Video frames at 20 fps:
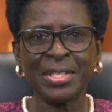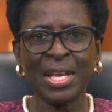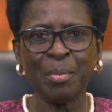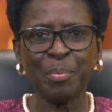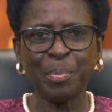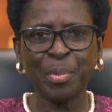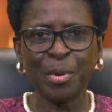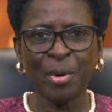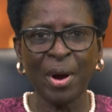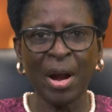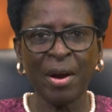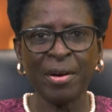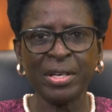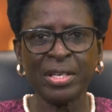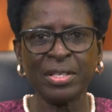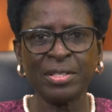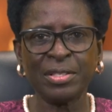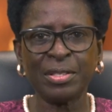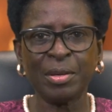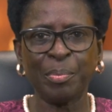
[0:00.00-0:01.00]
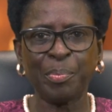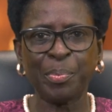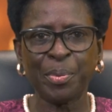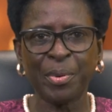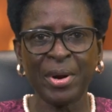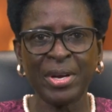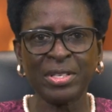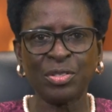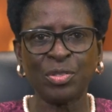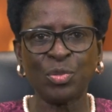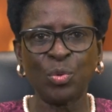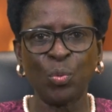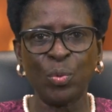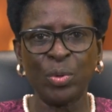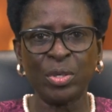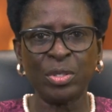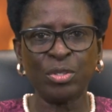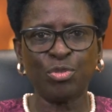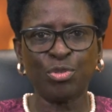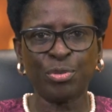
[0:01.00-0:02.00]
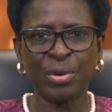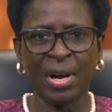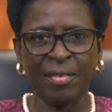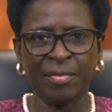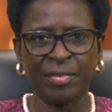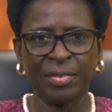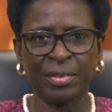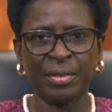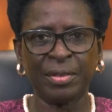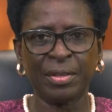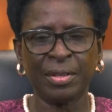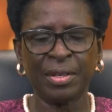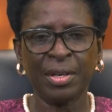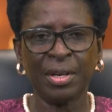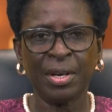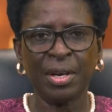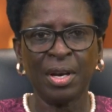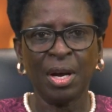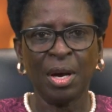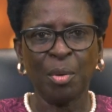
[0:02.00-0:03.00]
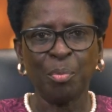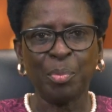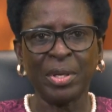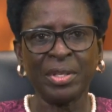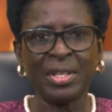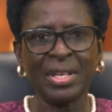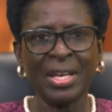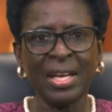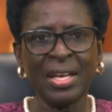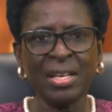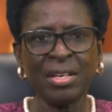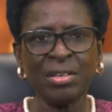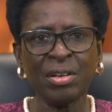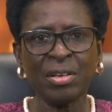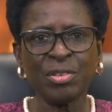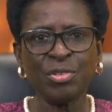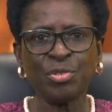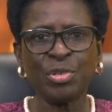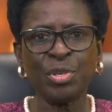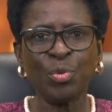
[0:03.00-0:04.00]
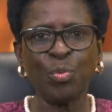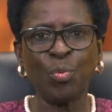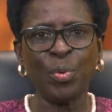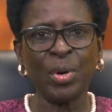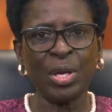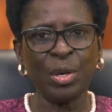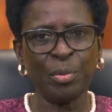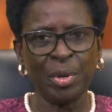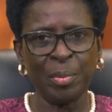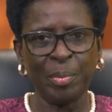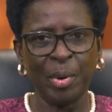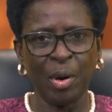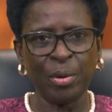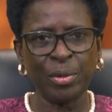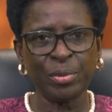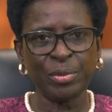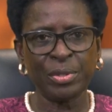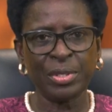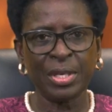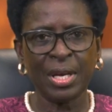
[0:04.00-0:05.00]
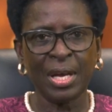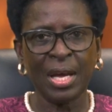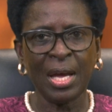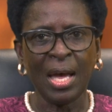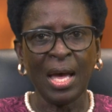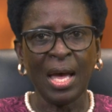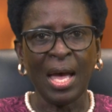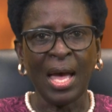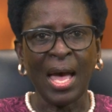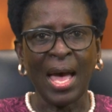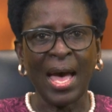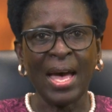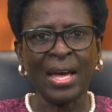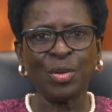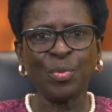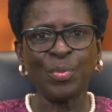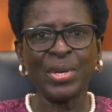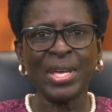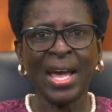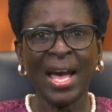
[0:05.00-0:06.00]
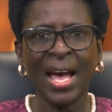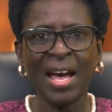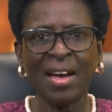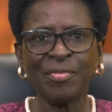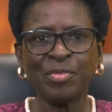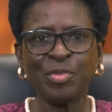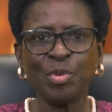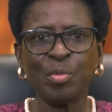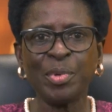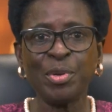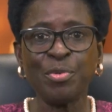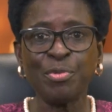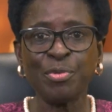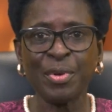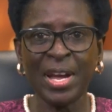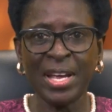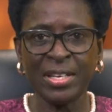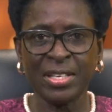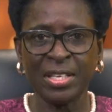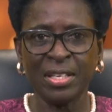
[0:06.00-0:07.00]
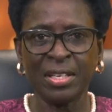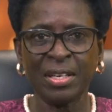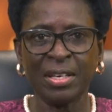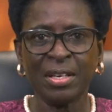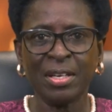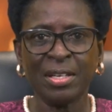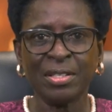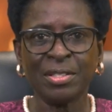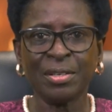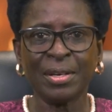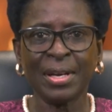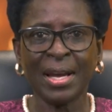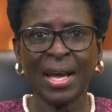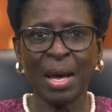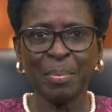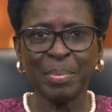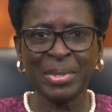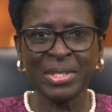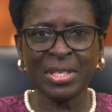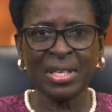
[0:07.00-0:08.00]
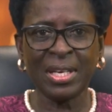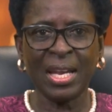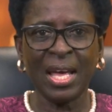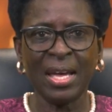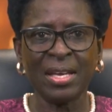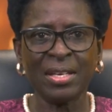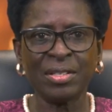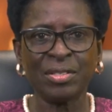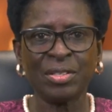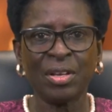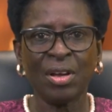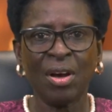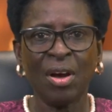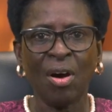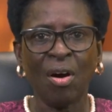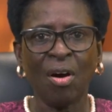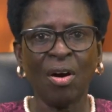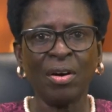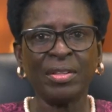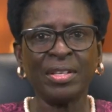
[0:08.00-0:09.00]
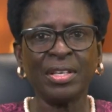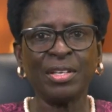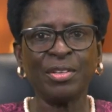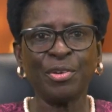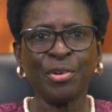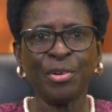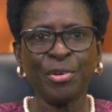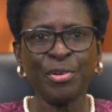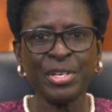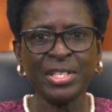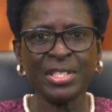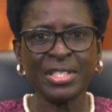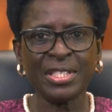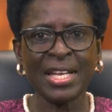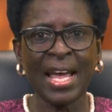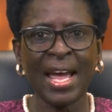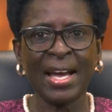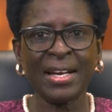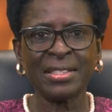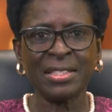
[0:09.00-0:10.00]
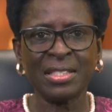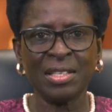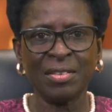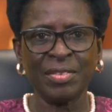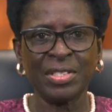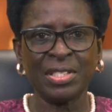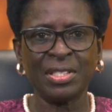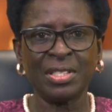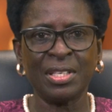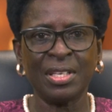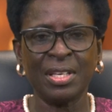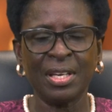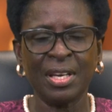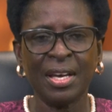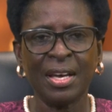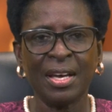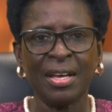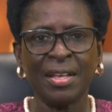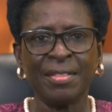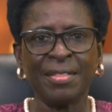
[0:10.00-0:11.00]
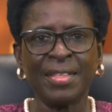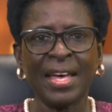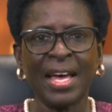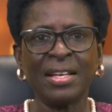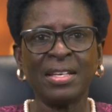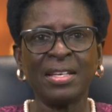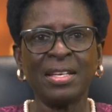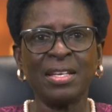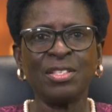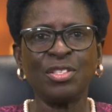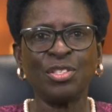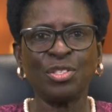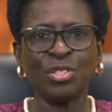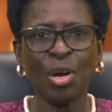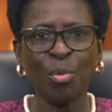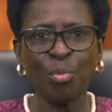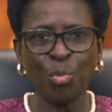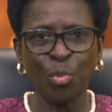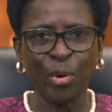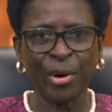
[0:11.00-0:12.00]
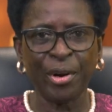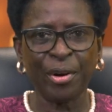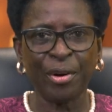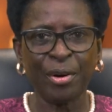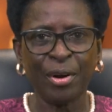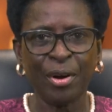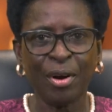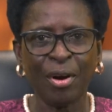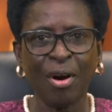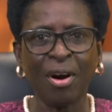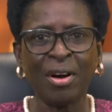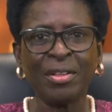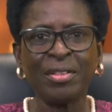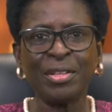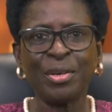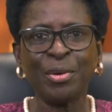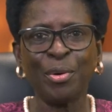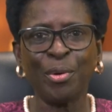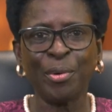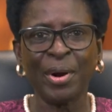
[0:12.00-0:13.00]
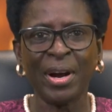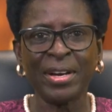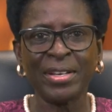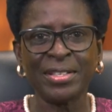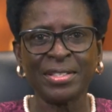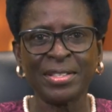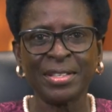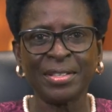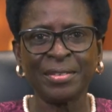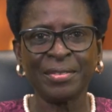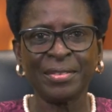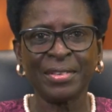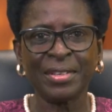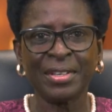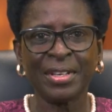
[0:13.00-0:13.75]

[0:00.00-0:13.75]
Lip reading: temporarily suppressed world travel, but the industry will rebound, and we have to be ready to capitalize on the increased activity that is somewhere on the horizon.